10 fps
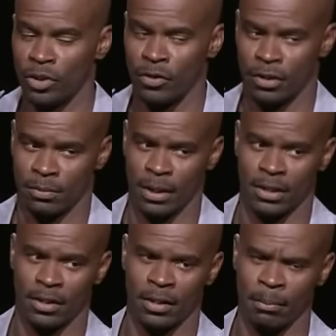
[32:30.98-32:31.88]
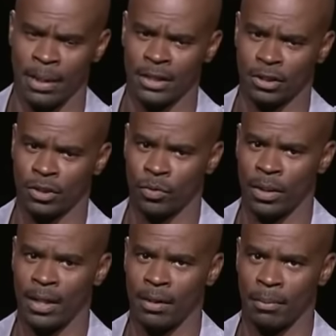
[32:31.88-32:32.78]
You ever hear somebody tell you an amazing
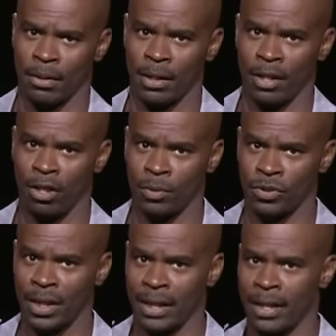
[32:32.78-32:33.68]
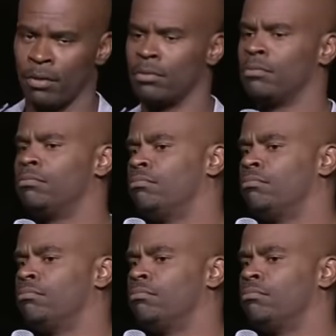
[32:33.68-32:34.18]
story how to, about how they almost got killed?